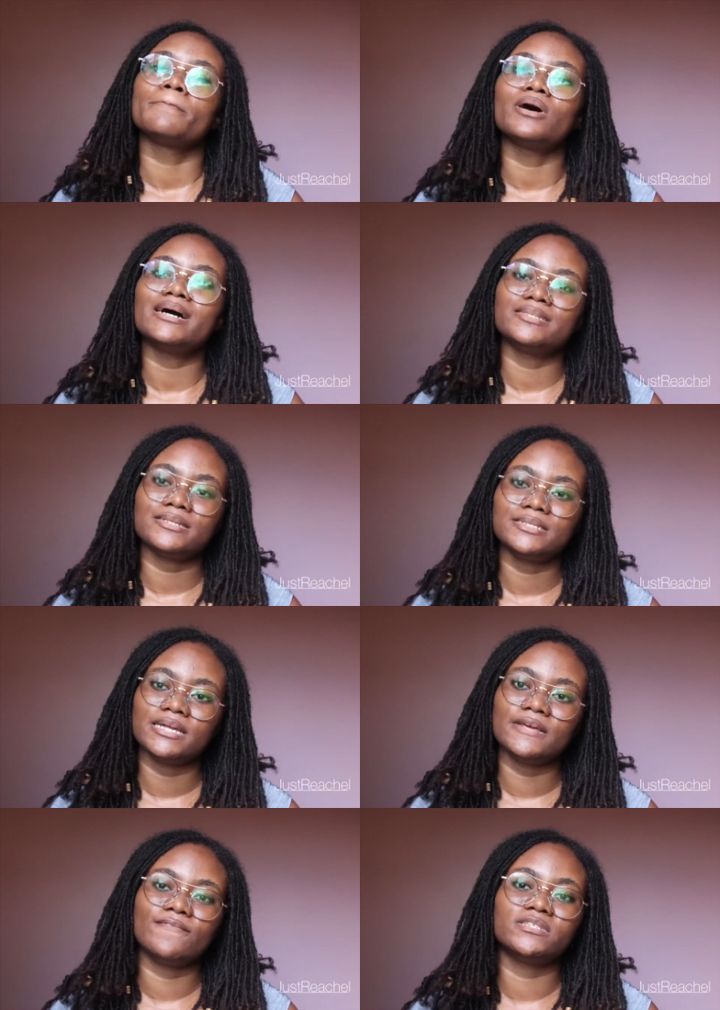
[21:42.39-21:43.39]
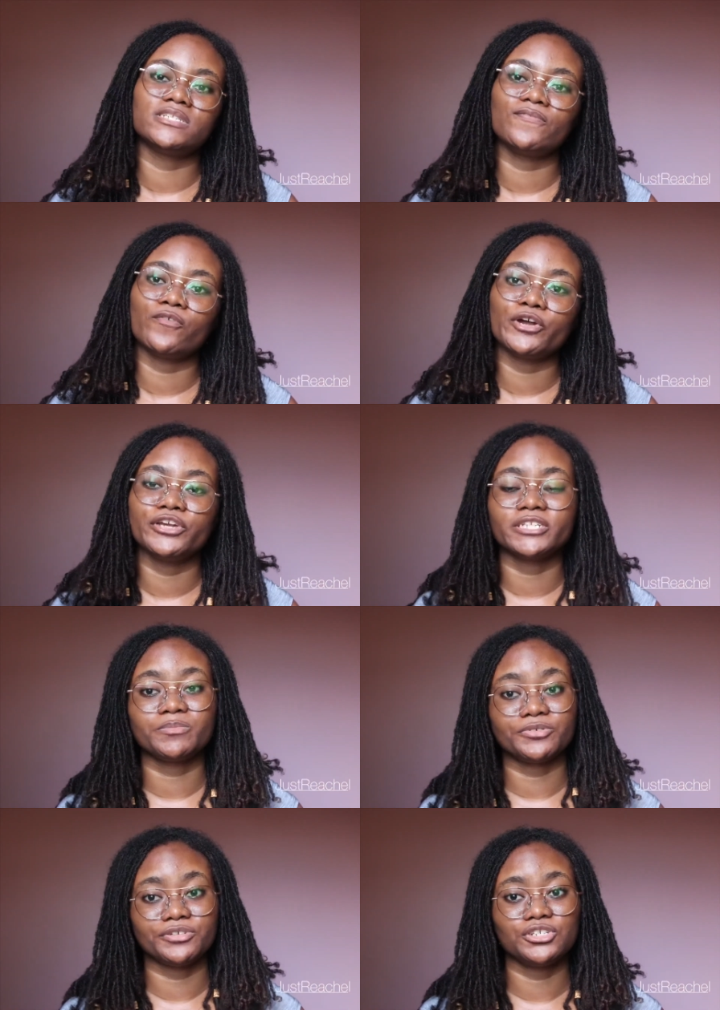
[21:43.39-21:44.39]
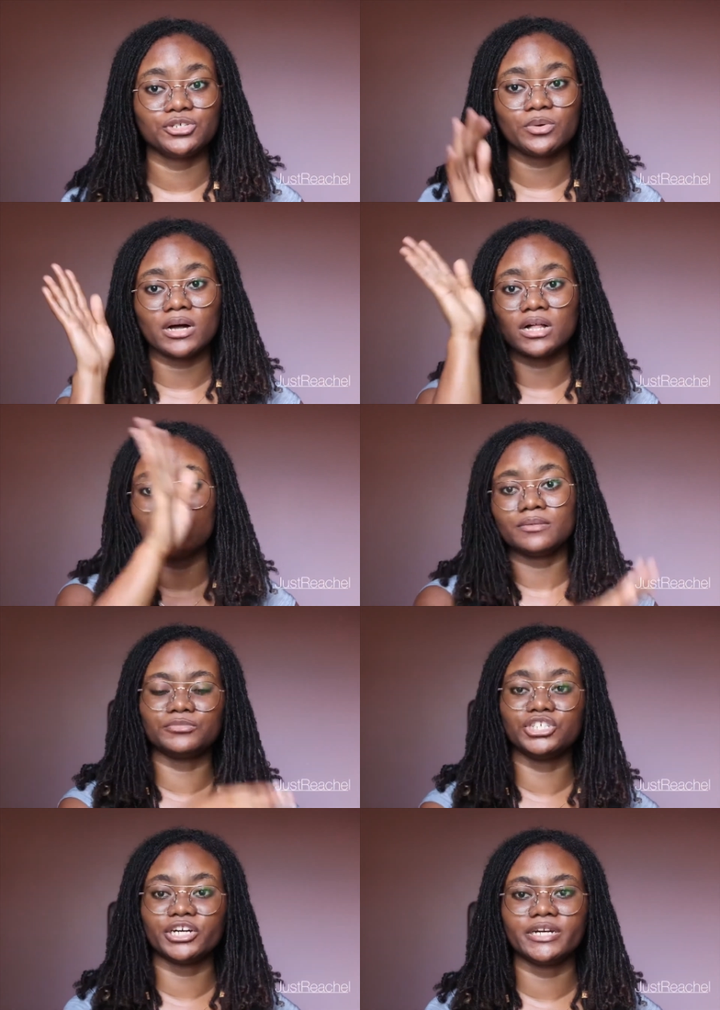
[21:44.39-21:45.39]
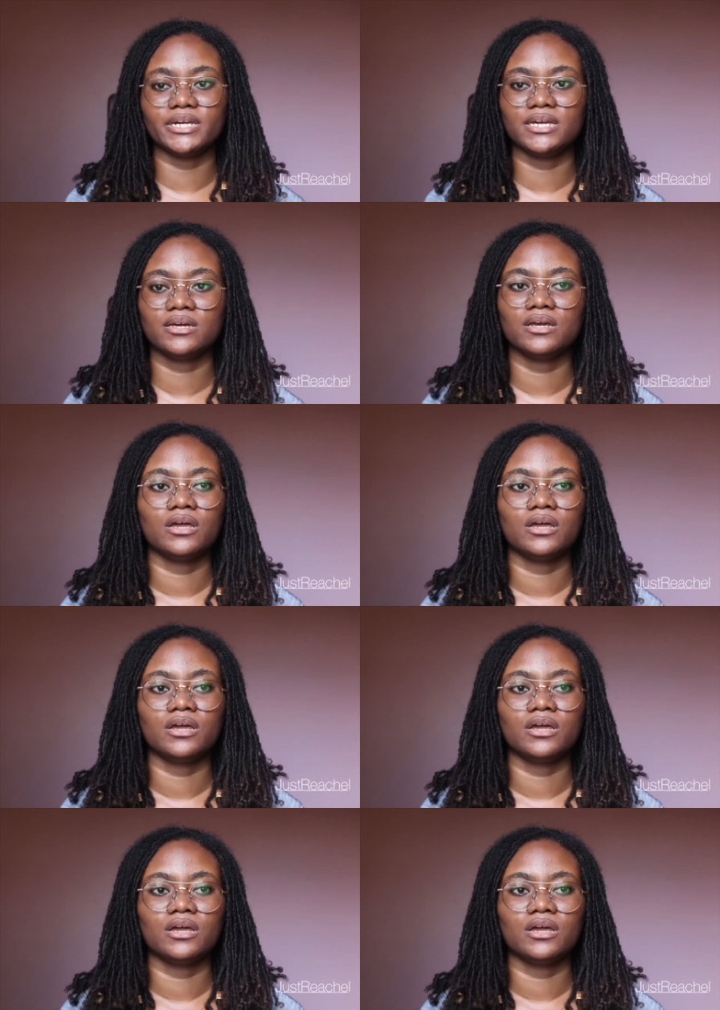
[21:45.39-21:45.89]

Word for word: But as I said, if it is for your spiritual journey,